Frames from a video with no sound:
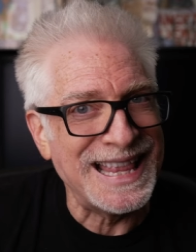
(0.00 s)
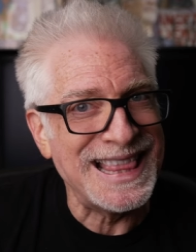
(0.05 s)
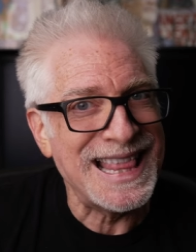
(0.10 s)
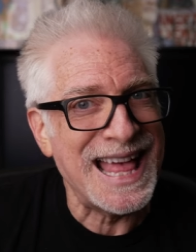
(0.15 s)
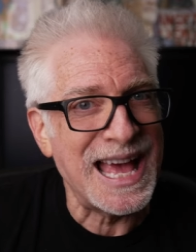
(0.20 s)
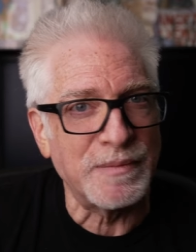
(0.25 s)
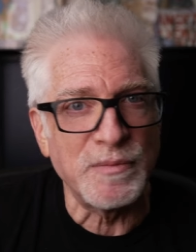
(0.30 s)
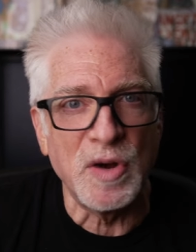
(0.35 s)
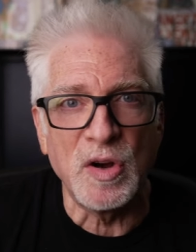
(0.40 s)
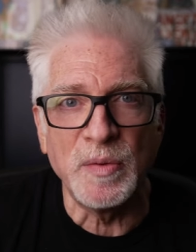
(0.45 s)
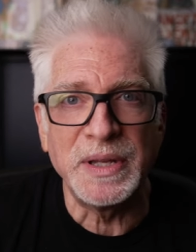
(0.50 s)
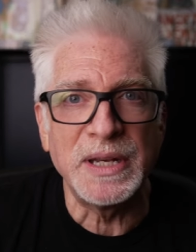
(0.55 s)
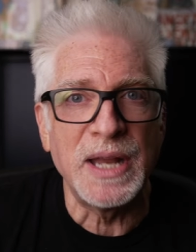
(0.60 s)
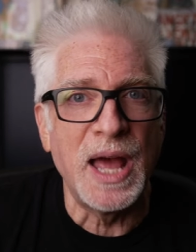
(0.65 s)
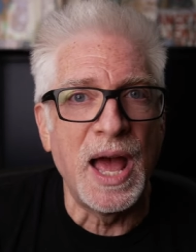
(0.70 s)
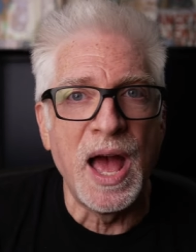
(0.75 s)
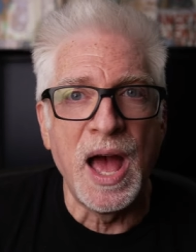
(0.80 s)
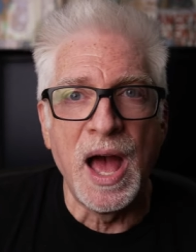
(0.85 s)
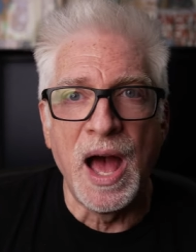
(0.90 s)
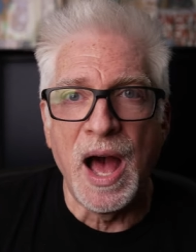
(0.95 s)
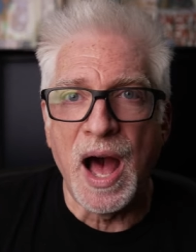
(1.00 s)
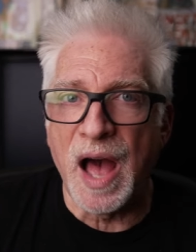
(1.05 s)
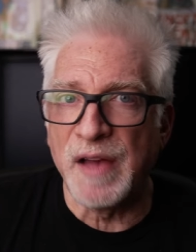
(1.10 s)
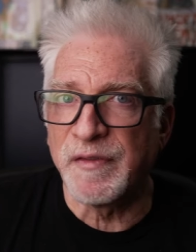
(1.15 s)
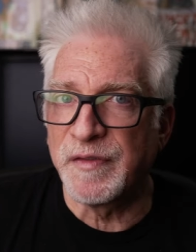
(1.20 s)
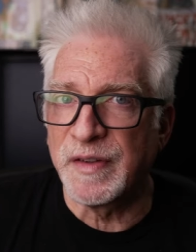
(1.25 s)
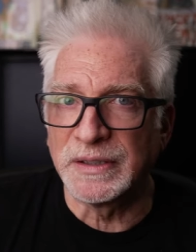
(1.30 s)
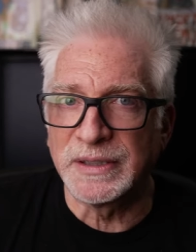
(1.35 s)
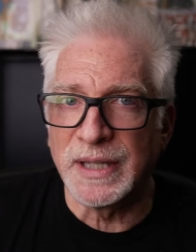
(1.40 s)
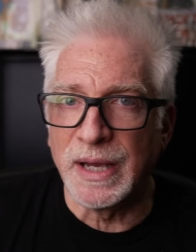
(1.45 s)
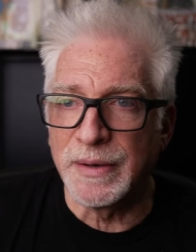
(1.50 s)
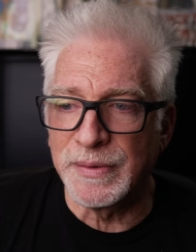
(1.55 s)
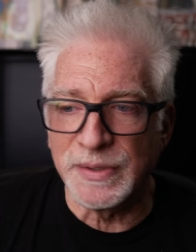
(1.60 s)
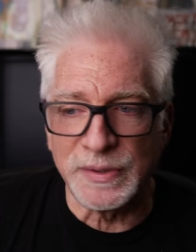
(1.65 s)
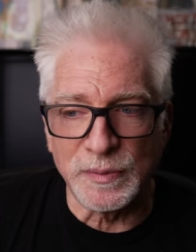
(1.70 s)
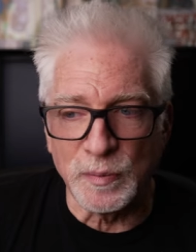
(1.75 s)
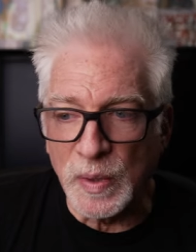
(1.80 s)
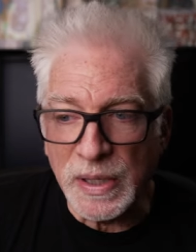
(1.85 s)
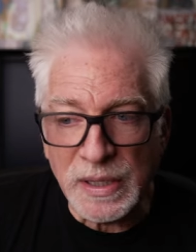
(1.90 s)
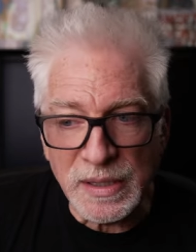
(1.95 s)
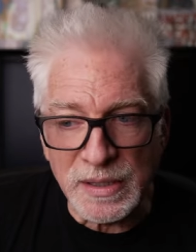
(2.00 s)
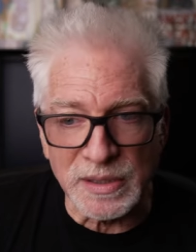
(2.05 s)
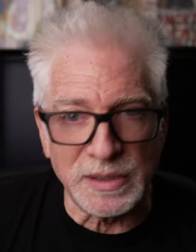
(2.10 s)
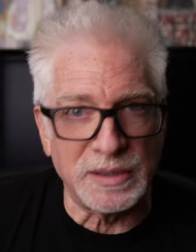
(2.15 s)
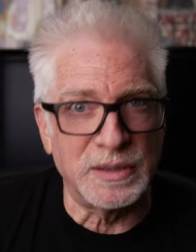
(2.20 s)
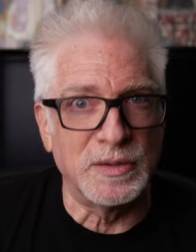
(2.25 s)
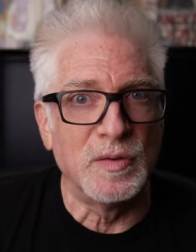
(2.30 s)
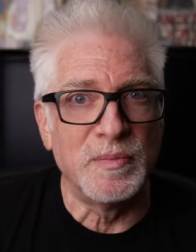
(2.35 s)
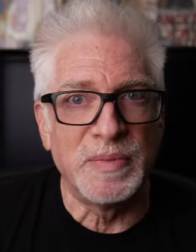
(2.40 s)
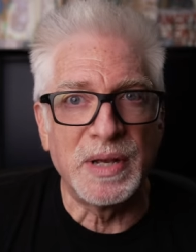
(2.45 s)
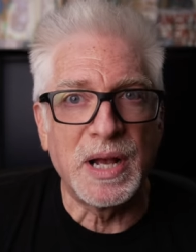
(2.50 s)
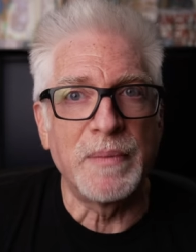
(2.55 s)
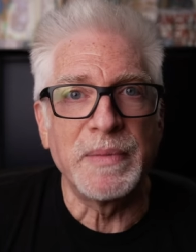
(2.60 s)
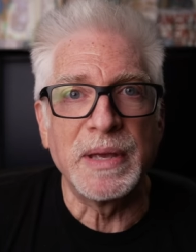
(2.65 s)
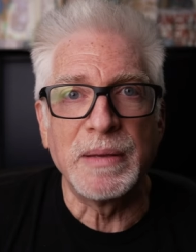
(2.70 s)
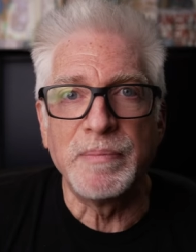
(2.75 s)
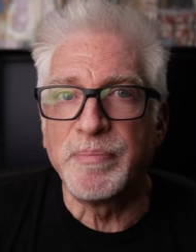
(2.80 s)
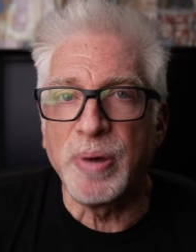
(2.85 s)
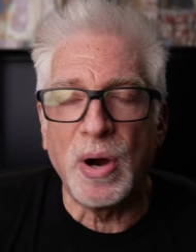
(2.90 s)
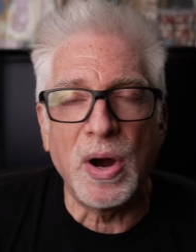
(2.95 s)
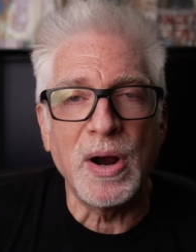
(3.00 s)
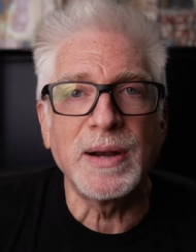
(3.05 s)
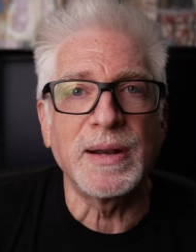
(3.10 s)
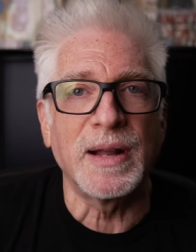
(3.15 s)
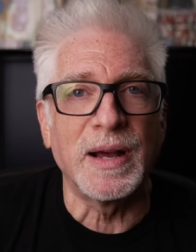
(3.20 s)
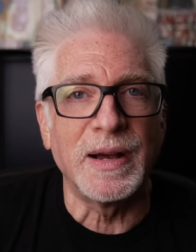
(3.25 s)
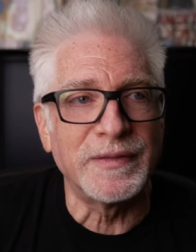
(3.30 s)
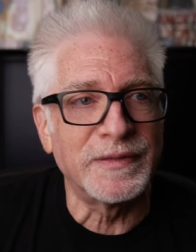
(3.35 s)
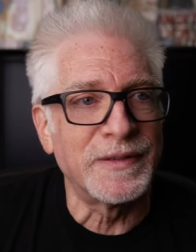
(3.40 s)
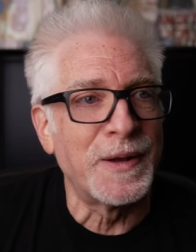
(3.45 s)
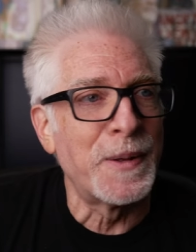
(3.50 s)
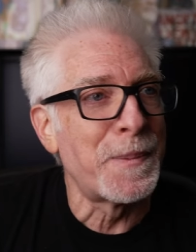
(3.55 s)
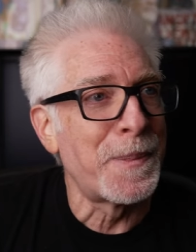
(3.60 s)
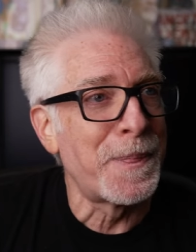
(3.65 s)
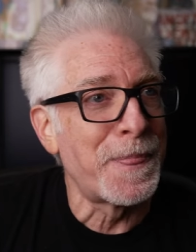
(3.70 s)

In that moment, I felt I was witness to becoming part of